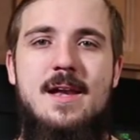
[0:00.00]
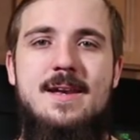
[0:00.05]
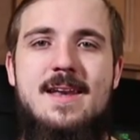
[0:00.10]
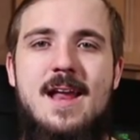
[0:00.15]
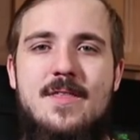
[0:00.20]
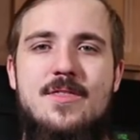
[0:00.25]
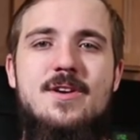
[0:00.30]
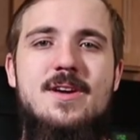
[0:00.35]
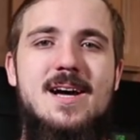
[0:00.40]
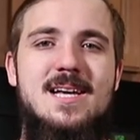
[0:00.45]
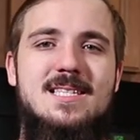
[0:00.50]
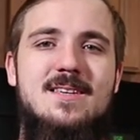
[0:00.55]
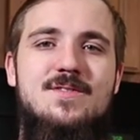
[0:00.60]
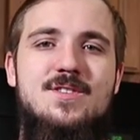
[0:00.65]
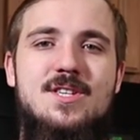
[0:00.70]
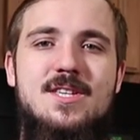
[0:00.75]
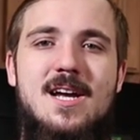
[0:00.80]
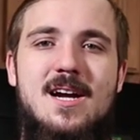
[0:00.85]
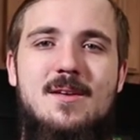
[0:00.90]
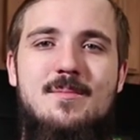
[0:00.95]
Now that you guys have
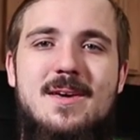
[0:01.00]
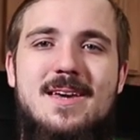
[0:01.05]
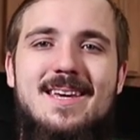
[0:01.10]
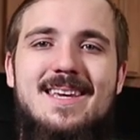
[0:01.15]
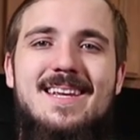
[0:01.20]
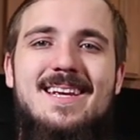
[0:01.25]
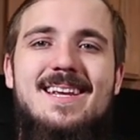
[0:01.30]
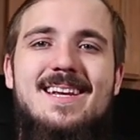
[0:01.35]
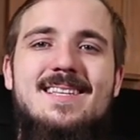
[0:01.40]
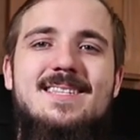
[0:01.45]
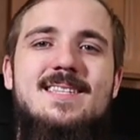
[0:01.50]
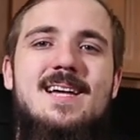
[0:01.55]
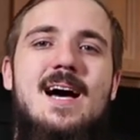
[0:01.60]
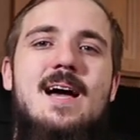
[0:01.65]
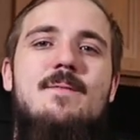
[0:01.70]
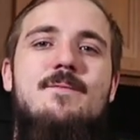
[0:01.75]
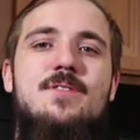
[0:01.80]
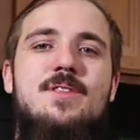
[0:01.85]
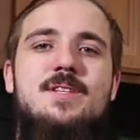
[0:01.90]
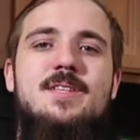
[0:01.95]
seen how to make it, it is
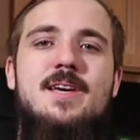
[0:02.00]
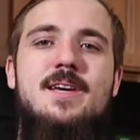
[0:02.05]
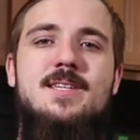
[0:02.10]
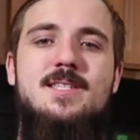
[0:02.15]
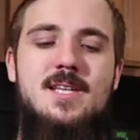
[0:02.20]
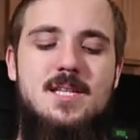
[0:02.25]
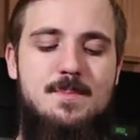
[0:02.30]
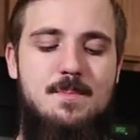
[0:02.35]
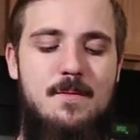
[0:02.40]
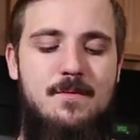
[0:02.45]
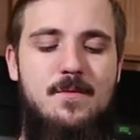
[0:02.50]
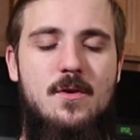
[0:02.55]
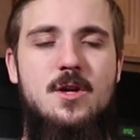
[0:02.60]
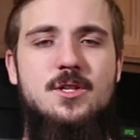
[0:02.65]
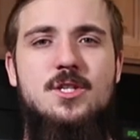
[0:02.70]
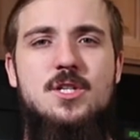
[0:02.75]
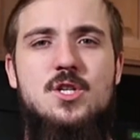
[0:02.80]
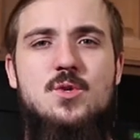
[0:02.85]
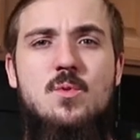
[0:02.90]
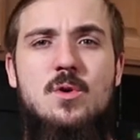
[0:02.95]
time for the taste test, but
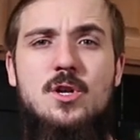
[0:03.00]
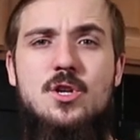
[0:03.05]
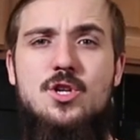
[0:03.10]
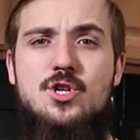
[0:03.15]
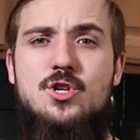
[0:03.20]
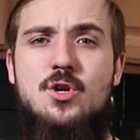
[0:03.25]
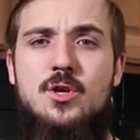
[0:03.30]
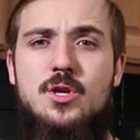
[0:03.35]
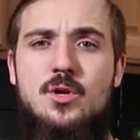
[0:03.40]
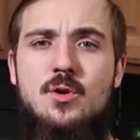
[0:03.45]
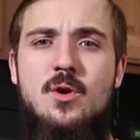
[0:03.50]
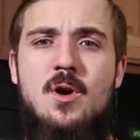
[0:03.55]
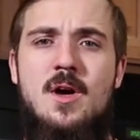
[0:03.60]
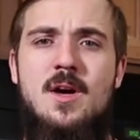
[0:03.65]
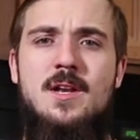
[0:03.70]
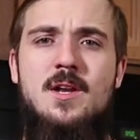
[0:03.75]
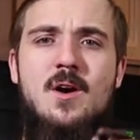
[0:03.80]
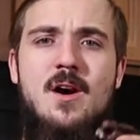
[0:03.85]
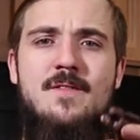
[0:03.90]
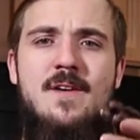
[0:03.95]
first I just wanted to show you.
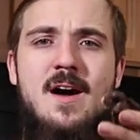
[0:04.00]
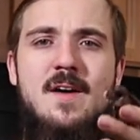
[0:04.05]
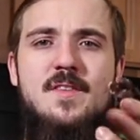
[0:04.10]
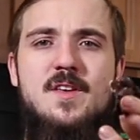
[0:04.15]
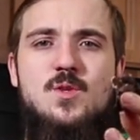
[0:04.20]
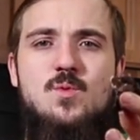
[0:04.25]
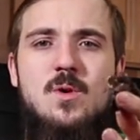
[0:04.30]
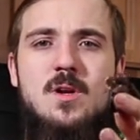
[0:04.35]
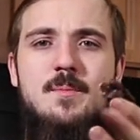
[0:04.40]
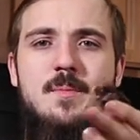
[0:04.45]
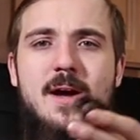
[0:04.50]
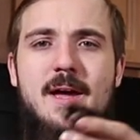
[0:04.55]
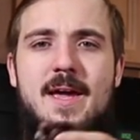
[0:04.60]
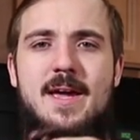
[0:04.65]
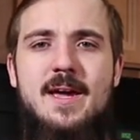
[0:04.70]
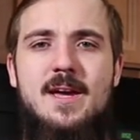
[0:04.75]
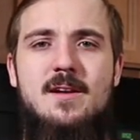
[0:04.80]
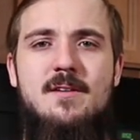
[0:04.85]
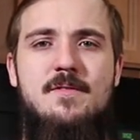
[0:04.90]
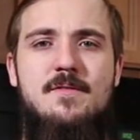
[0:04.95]
Now I've had this one in my
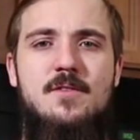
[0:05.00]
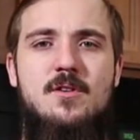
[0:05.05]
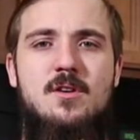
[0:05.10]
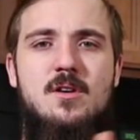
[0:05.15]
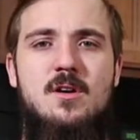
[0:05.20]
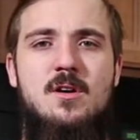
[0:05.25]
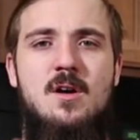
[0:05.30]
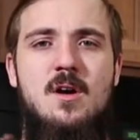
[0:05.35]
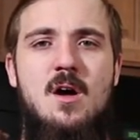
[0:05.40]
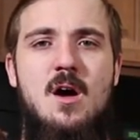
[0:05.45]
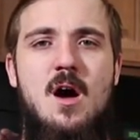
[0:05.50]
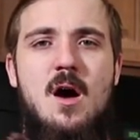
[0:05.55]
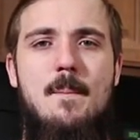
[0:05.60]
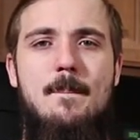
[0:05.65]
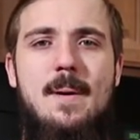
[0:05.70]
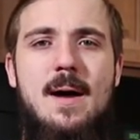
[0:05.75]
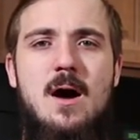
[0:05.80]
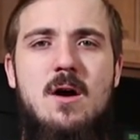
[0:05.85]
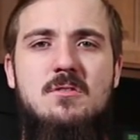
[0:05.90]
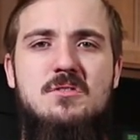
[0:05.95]
hand for
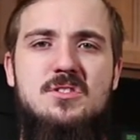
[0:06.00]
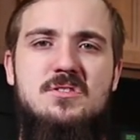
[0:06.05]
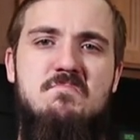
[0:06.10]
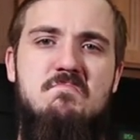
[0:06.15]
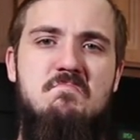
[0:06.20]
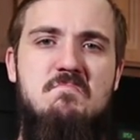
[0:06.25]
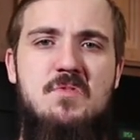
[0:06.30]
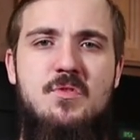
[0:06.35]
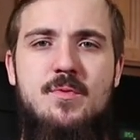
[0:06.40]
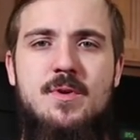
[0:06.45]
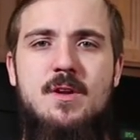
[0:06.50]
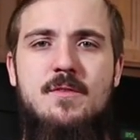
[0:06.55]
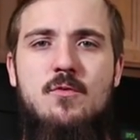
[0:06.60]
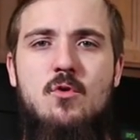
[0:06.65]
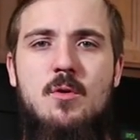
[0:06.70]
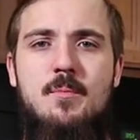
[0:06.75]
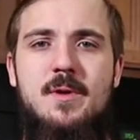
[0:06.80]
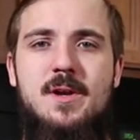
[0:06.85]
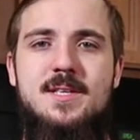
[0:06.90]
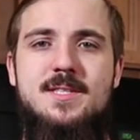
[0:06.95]
about three to
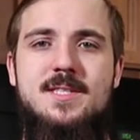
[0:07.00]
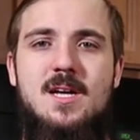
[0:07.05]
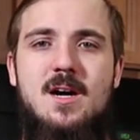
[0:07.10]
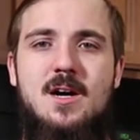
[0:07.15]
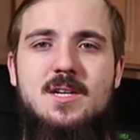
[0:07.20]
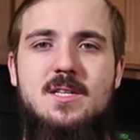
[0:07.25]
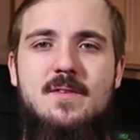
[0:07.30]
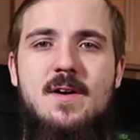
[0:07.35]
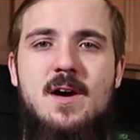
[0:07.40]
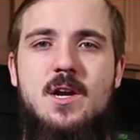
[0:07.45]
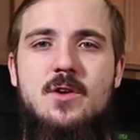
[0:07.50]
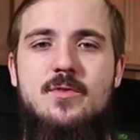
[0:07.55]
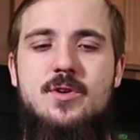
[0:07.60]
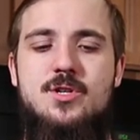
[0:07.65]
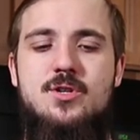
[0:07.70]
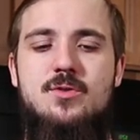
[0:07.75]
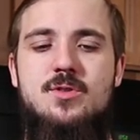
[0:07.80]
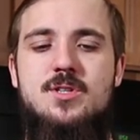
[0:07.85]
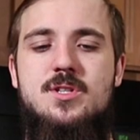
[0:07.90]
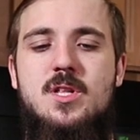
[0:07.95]
four minutes now because I've had to
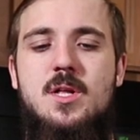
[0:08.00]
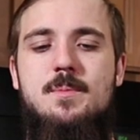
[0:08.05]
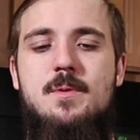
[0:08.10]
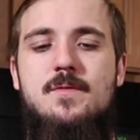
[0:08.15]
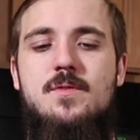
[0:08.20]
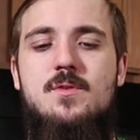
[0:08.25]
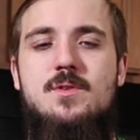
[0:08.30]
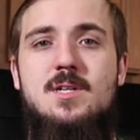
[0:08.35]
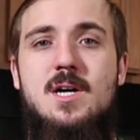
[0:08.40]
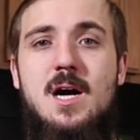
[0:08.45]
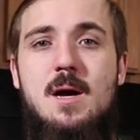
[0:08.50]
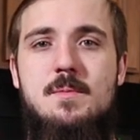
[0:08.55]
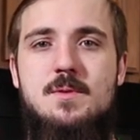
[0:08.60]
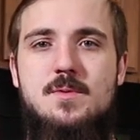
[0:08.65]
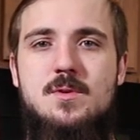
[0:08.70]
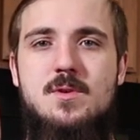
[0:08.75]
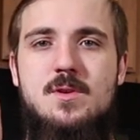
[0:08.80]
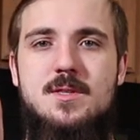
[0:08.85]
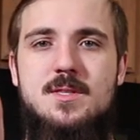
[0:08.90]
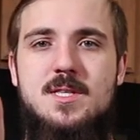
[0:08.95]
reshoot this clip a few times,
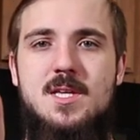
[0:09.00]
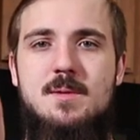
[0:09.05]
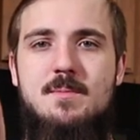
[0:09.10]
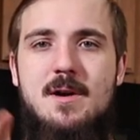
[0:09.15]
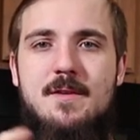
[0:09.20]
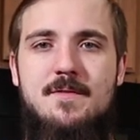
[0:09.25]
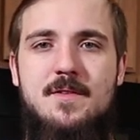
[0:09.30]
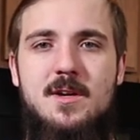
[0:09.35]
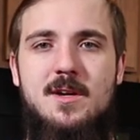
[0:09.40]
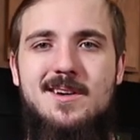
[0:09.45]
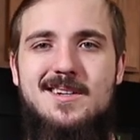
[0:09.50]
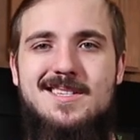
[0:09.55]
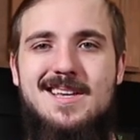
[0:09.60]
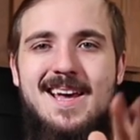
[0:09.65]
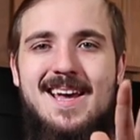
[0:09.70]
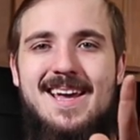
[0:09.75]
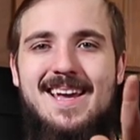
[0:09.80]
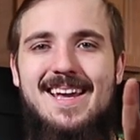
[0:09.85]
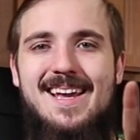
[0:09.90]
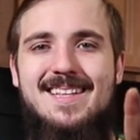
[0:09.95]
but you can see on my fingers,
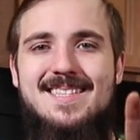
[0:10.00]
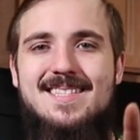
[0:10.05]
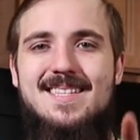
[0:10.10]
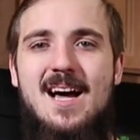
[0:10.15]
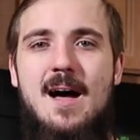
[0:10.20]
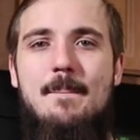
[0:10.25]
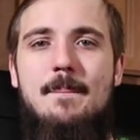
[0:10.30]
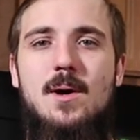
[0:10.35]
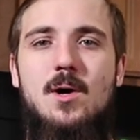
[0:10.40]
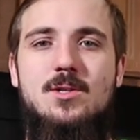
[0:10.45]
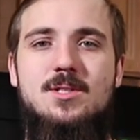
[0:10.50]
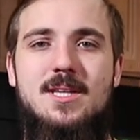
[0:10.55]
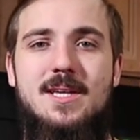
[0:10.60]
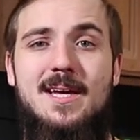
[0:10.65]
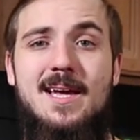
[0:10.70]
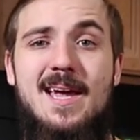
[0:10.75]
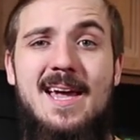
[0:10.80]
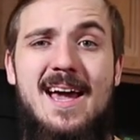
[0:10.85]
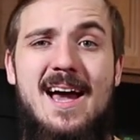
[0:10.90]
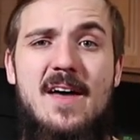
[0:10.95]
it's not
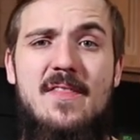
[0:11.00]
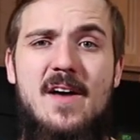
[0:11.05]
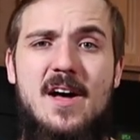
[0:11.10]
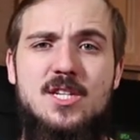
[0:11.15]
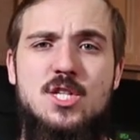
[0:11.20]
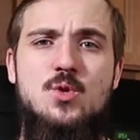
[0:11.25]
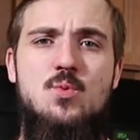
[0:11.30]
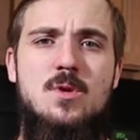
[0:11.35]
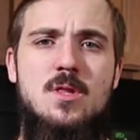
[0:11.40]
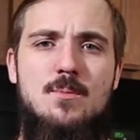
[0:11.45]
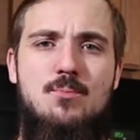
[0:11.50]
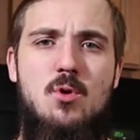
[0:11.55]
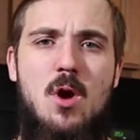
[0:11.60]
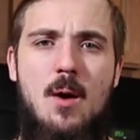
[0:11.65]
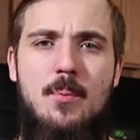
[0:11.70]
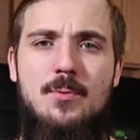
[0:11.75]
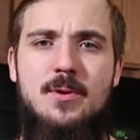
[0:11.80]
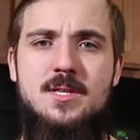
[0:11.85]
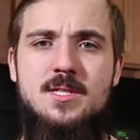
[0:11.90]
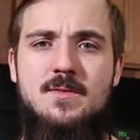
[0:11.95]
melting. And that's just one of the
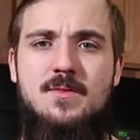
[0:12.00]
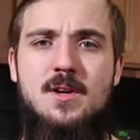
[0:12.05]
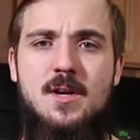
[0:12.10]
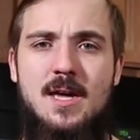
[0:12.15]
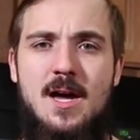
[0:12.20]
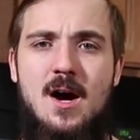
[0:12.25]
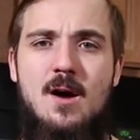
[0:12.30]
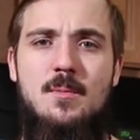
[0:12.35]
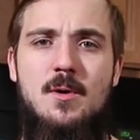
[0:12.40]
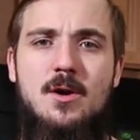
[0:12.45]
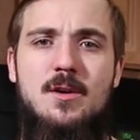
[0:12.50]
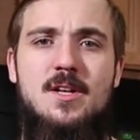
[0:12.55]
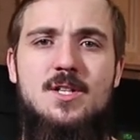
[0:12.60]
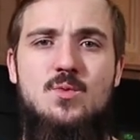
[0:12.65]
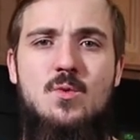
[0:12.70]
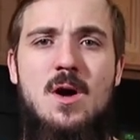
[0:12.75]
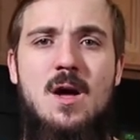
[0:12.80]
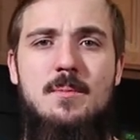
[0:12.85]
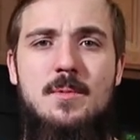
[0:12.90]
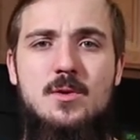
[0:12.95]
properties of cacao butter.
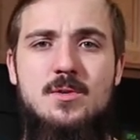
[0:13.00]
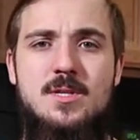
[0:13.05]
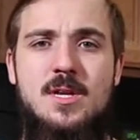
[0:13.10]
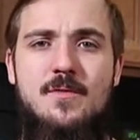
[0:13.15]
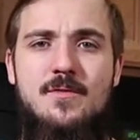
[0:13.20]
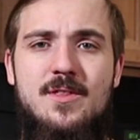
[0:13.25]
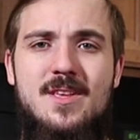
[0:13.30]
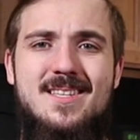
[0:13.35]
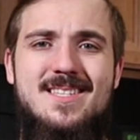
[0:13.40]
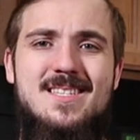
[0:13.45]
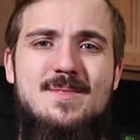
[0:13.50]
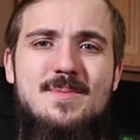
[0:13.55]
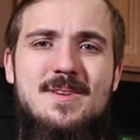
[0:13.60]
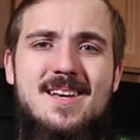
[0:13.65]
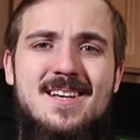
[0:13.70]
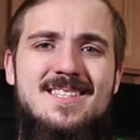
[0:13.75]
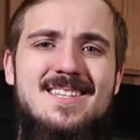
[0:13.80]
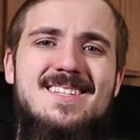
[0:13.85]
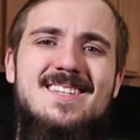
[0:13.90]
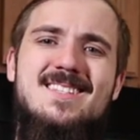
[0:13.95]
That's why I'm using it for this is
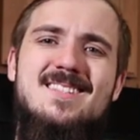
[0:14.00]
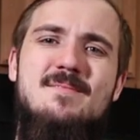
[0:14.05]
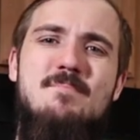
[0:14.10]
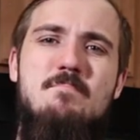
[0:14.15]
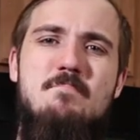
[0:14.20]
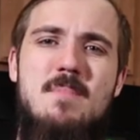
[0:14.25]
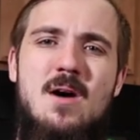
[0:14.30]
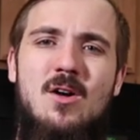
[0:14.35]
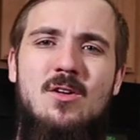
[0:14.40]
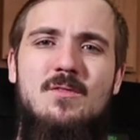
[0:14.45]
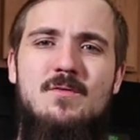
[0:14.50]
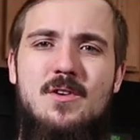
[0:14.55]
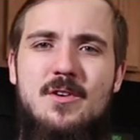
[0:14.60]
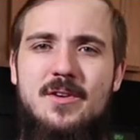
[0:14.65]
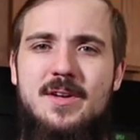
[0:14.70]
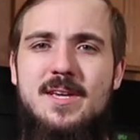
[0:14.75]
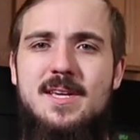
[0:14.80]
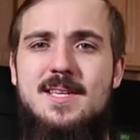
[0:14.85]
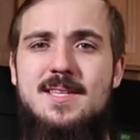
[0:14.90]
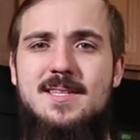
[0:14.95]
because it doesn't melt
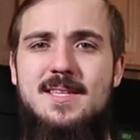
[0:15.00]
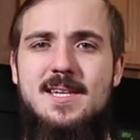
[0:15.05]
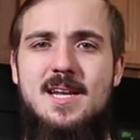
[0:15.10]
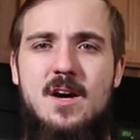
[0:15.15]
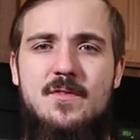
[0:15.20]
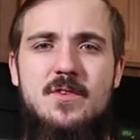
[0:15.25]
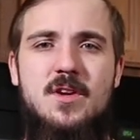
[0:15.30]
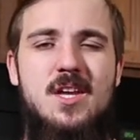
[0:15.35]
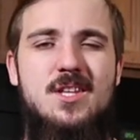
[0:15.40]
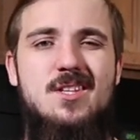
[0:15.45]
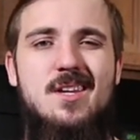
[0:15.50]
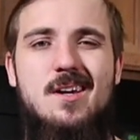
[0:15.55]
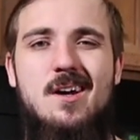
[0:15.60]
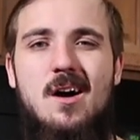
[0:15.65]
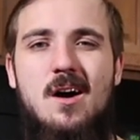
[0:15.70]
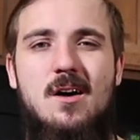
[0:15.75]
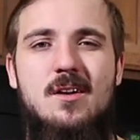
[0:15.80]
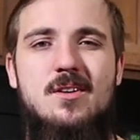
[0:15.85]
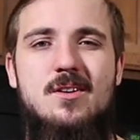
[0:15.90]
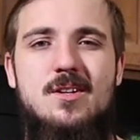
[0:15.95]
very easily. Now, if you get to like
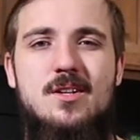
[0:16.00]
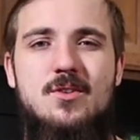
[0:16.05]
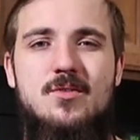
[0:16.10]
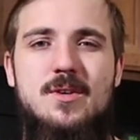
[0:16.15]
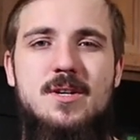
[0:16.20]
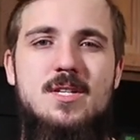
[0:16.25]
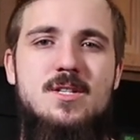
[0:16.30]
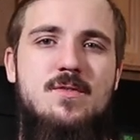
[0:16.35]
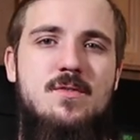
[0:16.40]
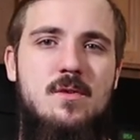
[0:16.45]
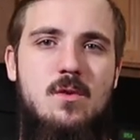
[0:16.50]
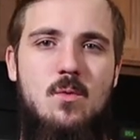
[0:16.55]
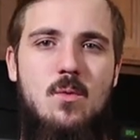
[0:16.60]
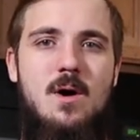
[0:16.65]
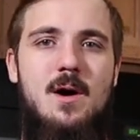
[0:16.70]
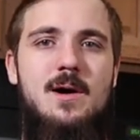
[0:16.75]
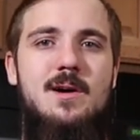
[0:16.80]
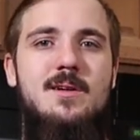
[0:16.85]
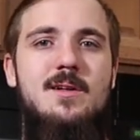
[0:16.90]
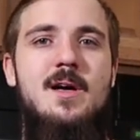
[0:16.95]
100 degrees for a
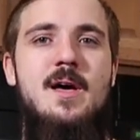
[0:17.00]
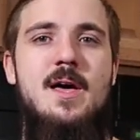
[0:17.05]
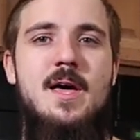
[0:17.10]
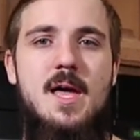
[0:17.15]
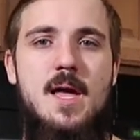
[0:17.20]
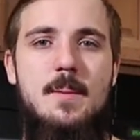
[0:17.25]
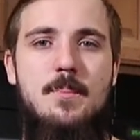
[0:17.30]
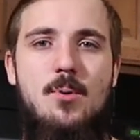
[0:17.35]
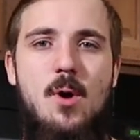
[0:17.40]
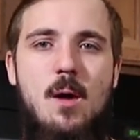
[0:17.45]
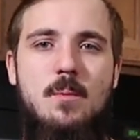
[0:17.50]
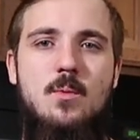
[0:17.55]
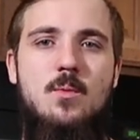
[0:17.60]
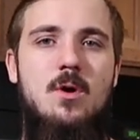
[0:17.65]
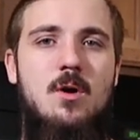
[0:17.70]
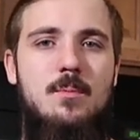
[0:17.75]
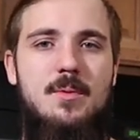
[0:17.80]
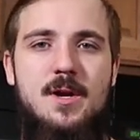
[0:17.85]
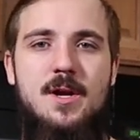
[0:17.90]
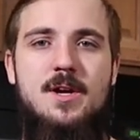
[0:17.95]
while, it probably
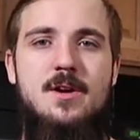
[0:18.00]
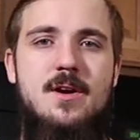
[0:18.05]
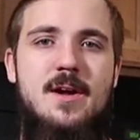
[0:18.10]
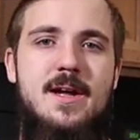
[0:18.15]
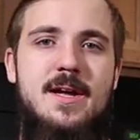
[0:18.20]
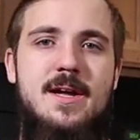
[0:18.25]
will, but in your